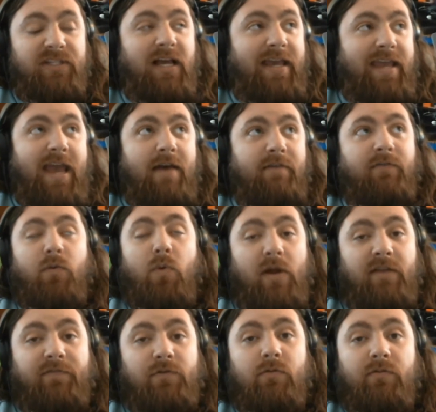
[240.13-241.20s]
I have
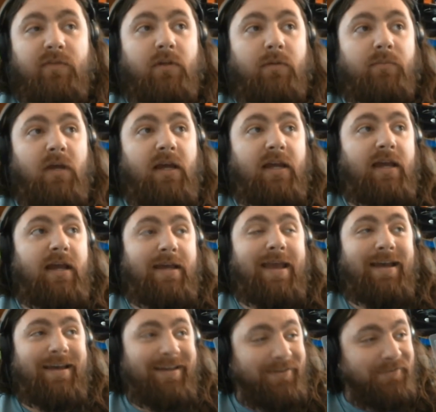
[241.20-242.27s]
quite a few of them. I
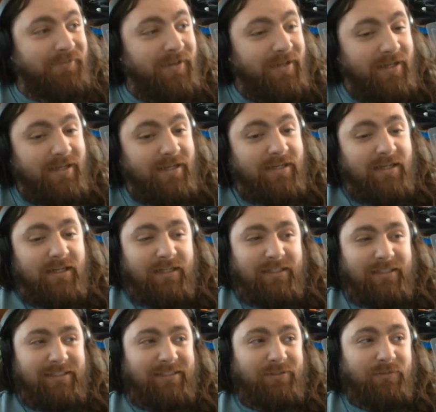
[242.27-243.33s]
have
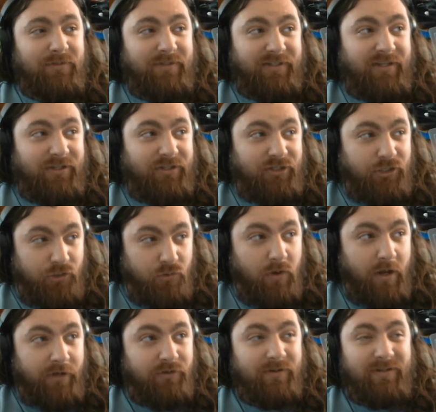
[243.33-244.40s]

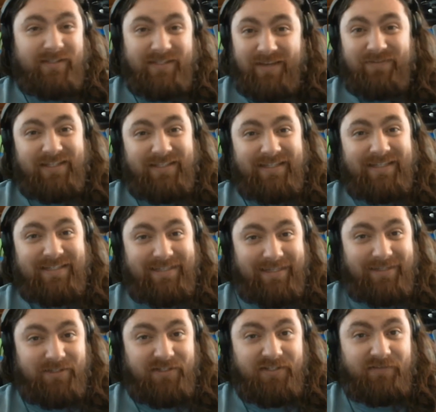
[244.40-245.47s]
276
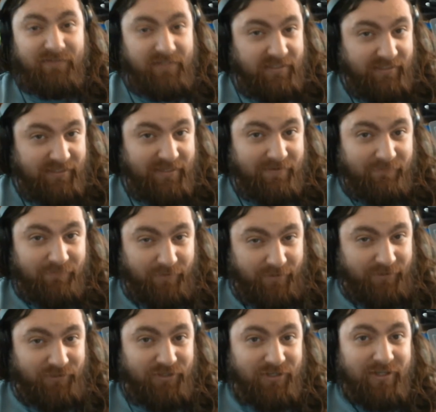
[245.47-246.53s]
gigs of D&D
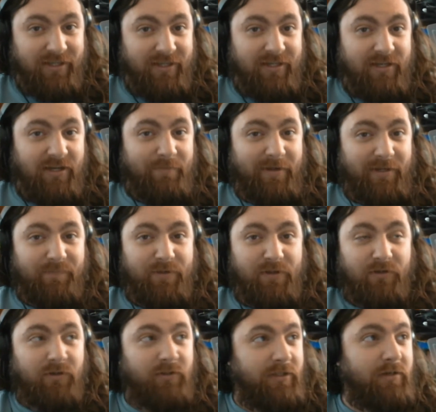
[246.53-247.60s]
footage on my
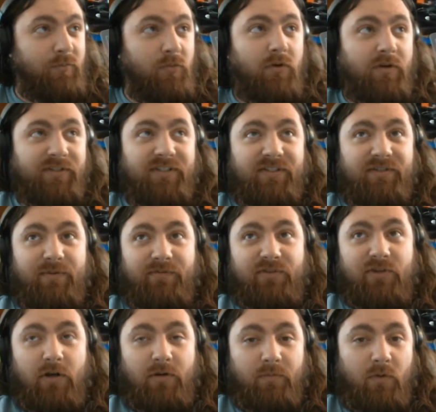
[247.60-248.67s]
computer, a little more since we've
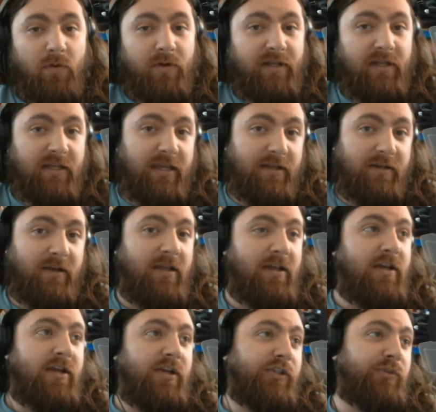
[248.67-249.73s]
started recording again.
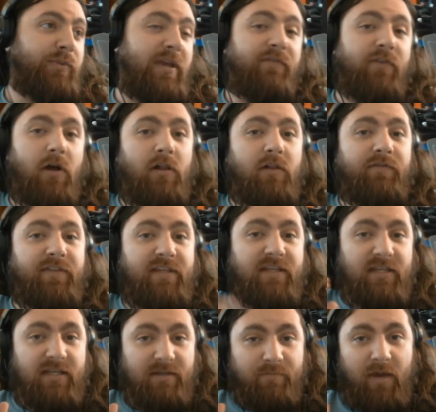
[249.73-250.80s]
So we have all of
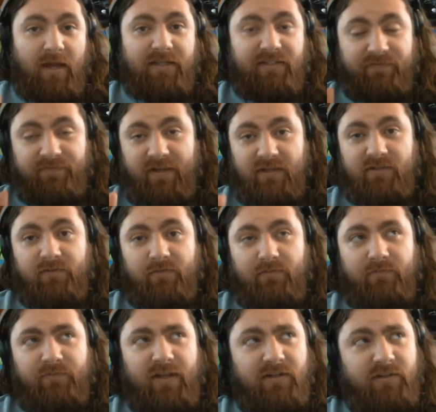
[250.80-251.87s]
the Minds of
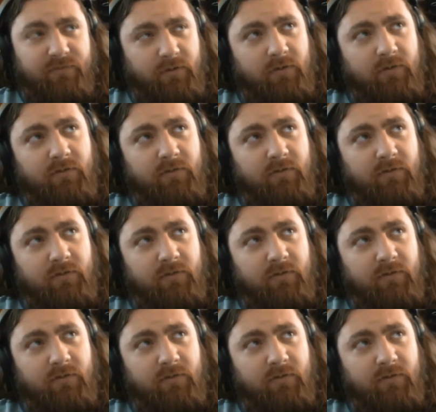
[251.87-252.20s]
Phandelver,